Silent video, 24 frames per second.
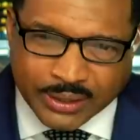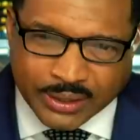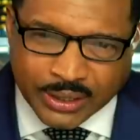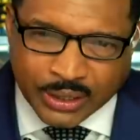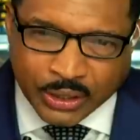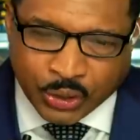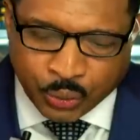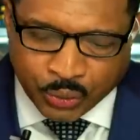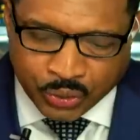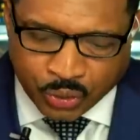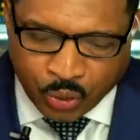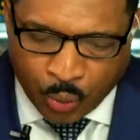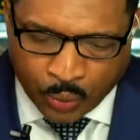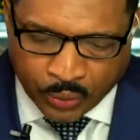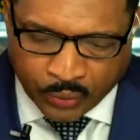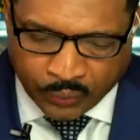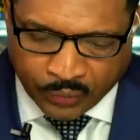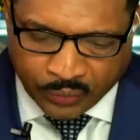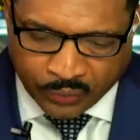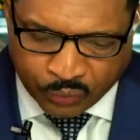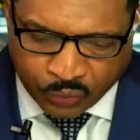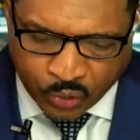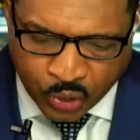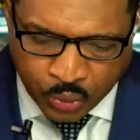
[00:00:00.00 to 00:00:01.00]
center is going to
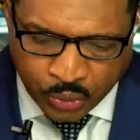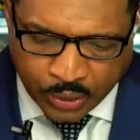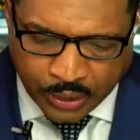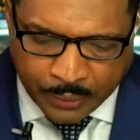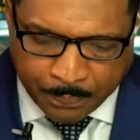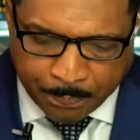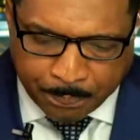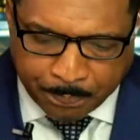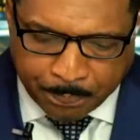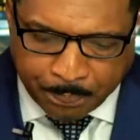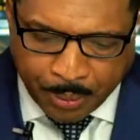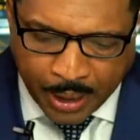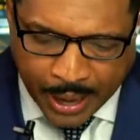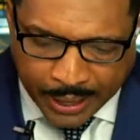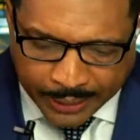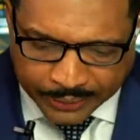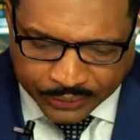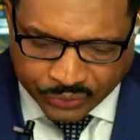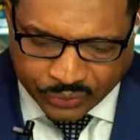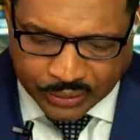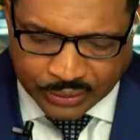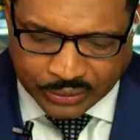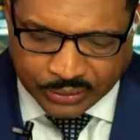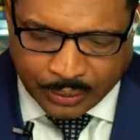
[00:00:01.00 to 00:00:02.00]
review their
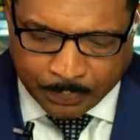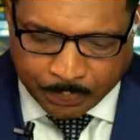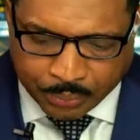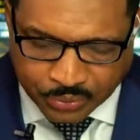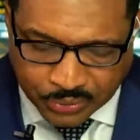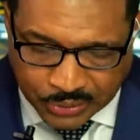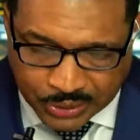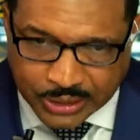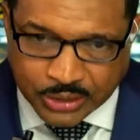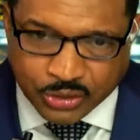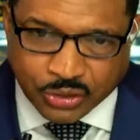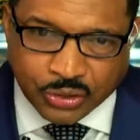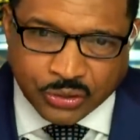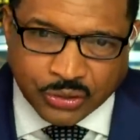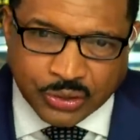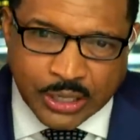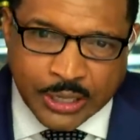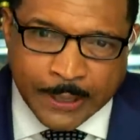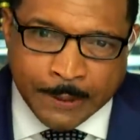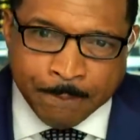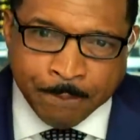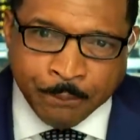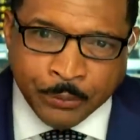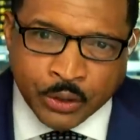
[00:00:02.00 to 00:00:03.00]
policies and procedures
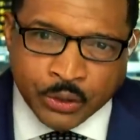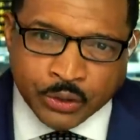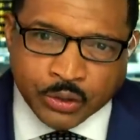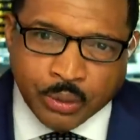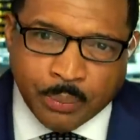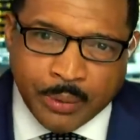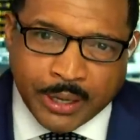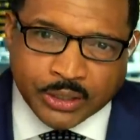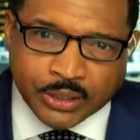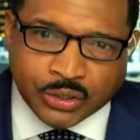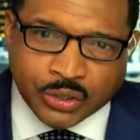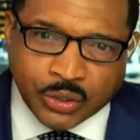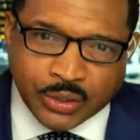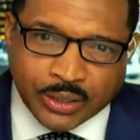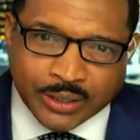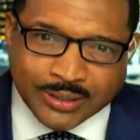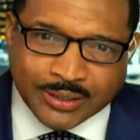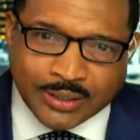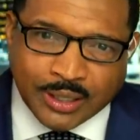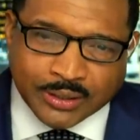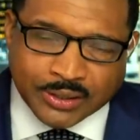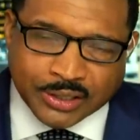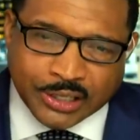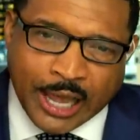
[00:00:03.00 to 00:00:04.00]
to make sure this
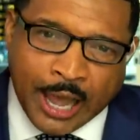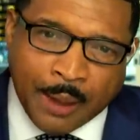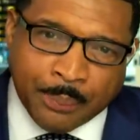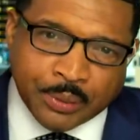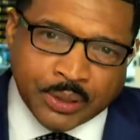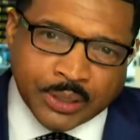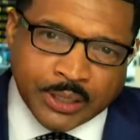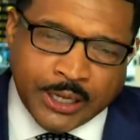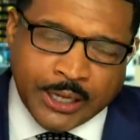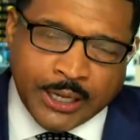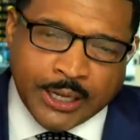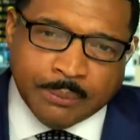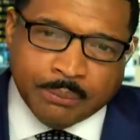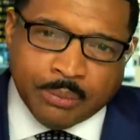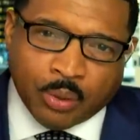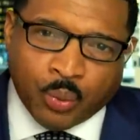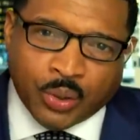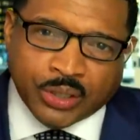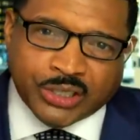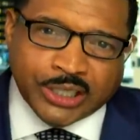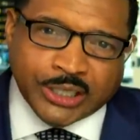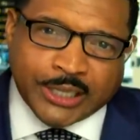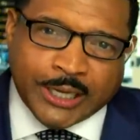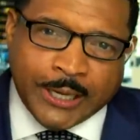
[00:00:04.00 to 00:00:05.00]
doesn't happen again. But
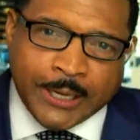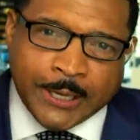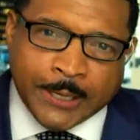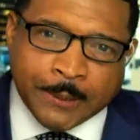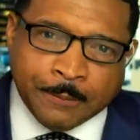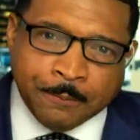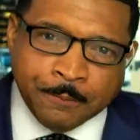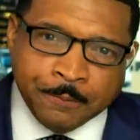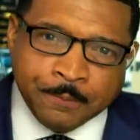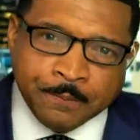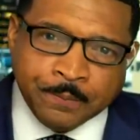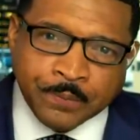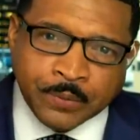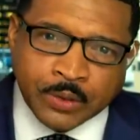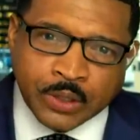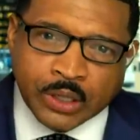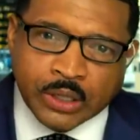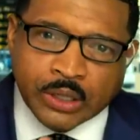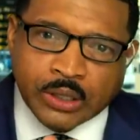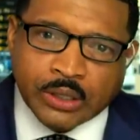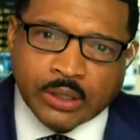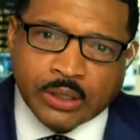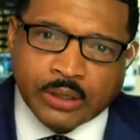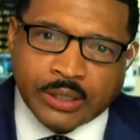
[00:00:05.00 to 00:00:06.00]
once again,
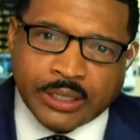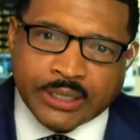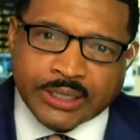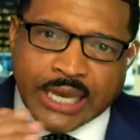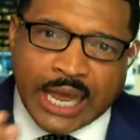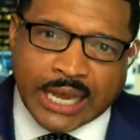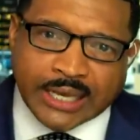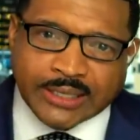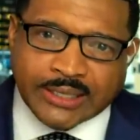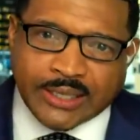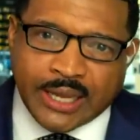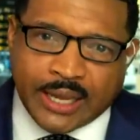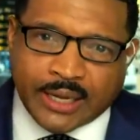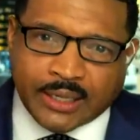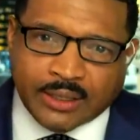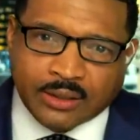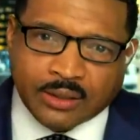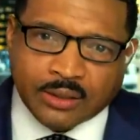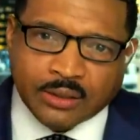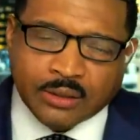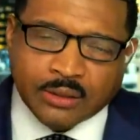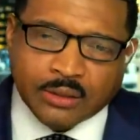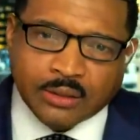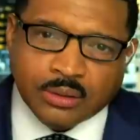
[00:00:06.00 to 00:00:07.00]
let's dissect
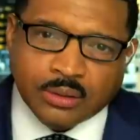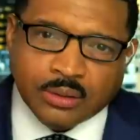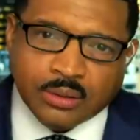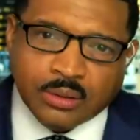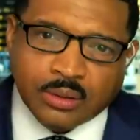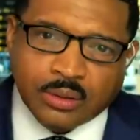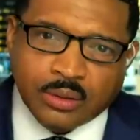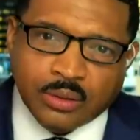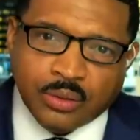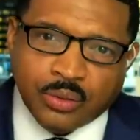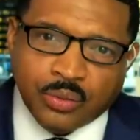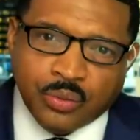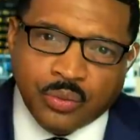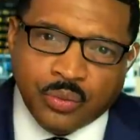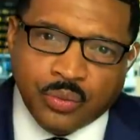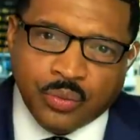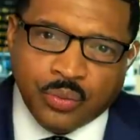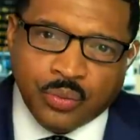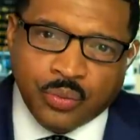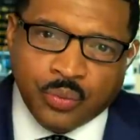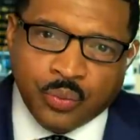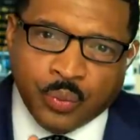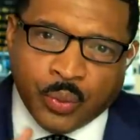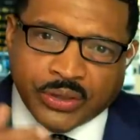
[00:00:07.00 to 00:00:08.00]

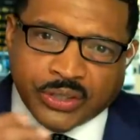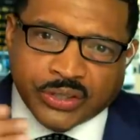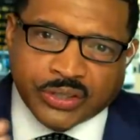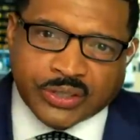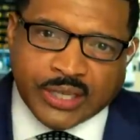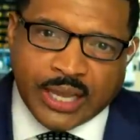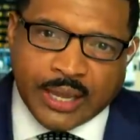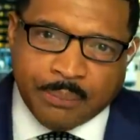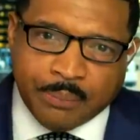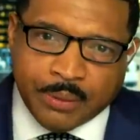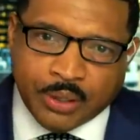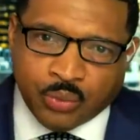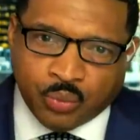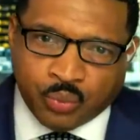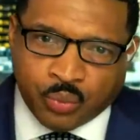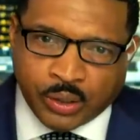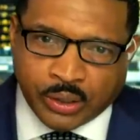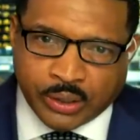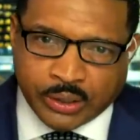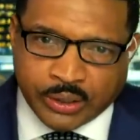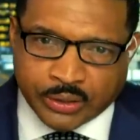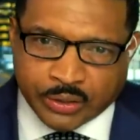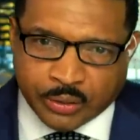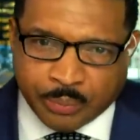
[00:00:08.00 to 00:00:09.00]
what the statement
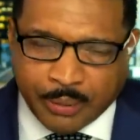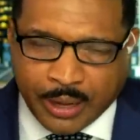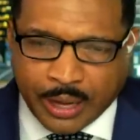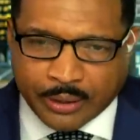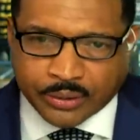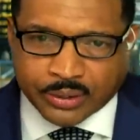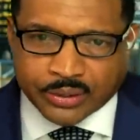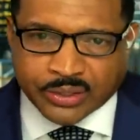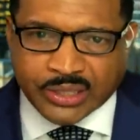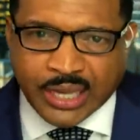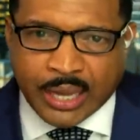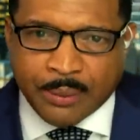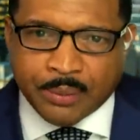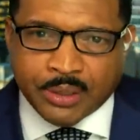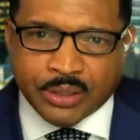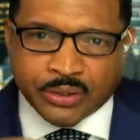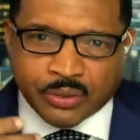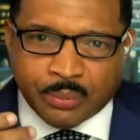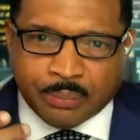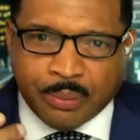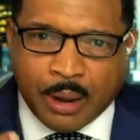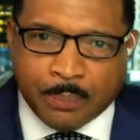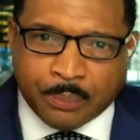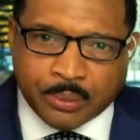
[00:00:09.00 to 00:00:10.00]
really is about. The statement is
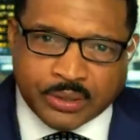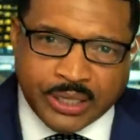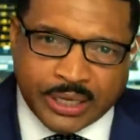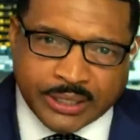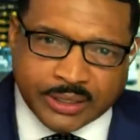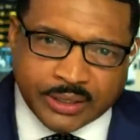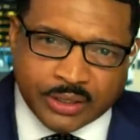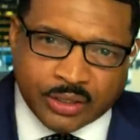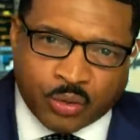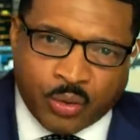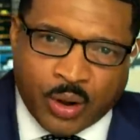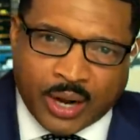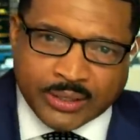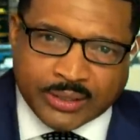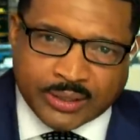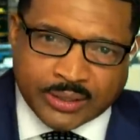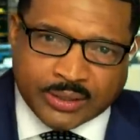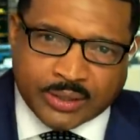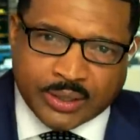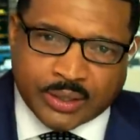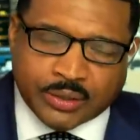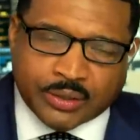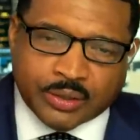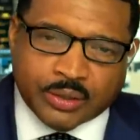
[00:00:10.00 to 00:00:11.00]
about protecting the crisis
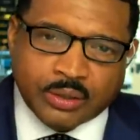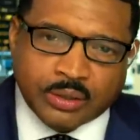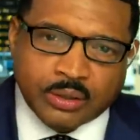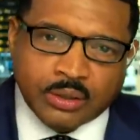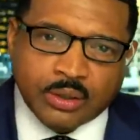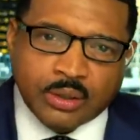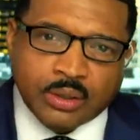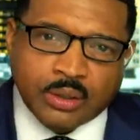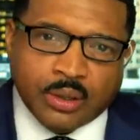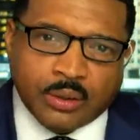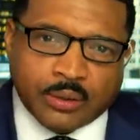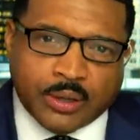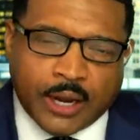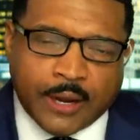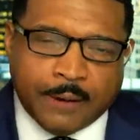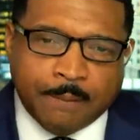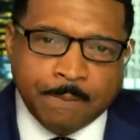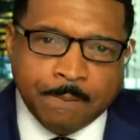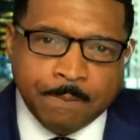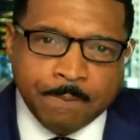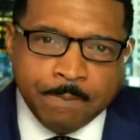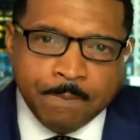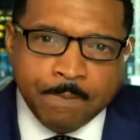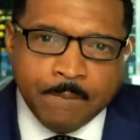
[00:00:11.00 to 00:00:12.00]
center, okay?
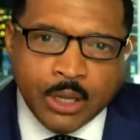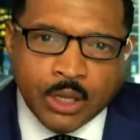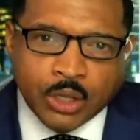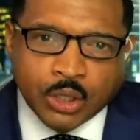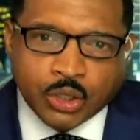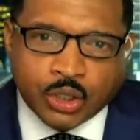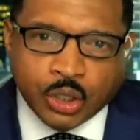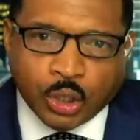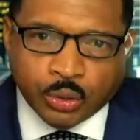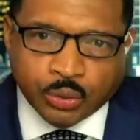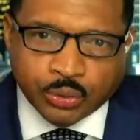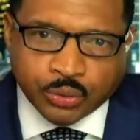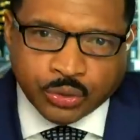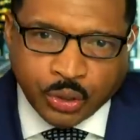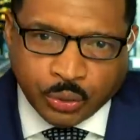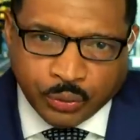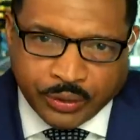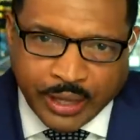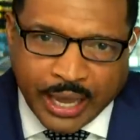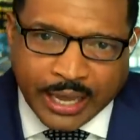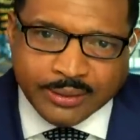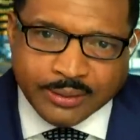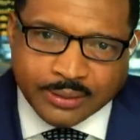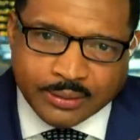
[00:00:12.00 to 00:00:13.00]
So, so
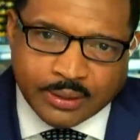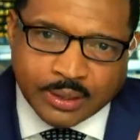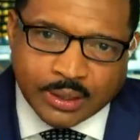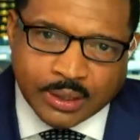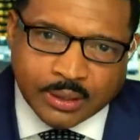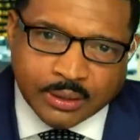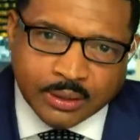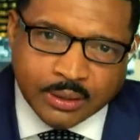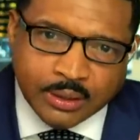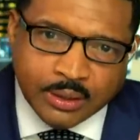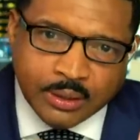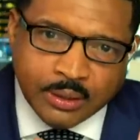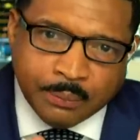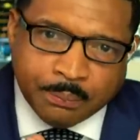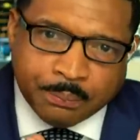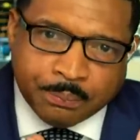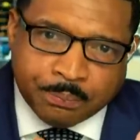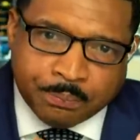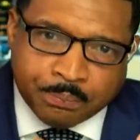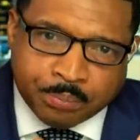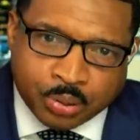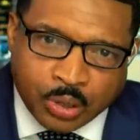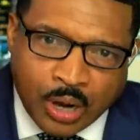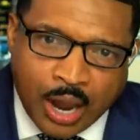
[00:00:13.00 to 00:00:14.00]
that's the
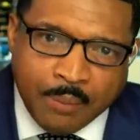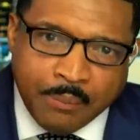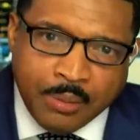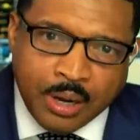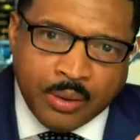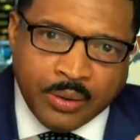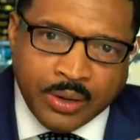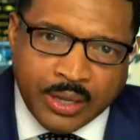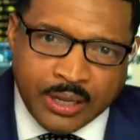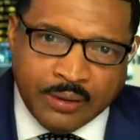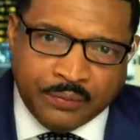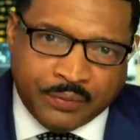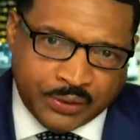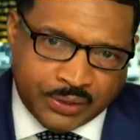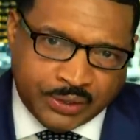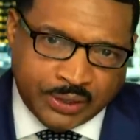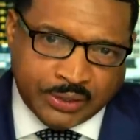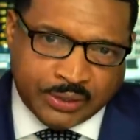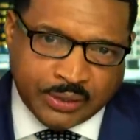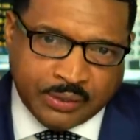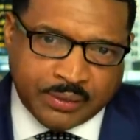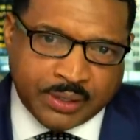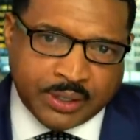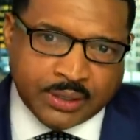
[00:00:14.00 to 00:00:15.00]
primary
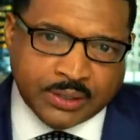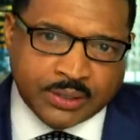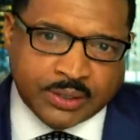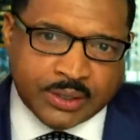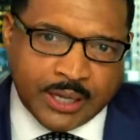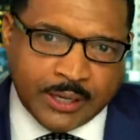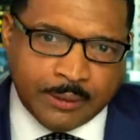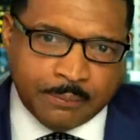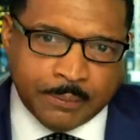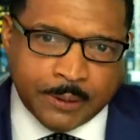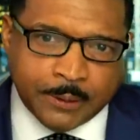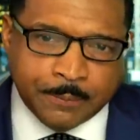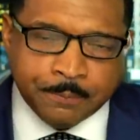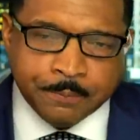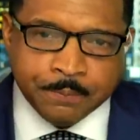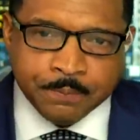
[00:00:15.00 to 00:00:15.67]
emphasis of their statement.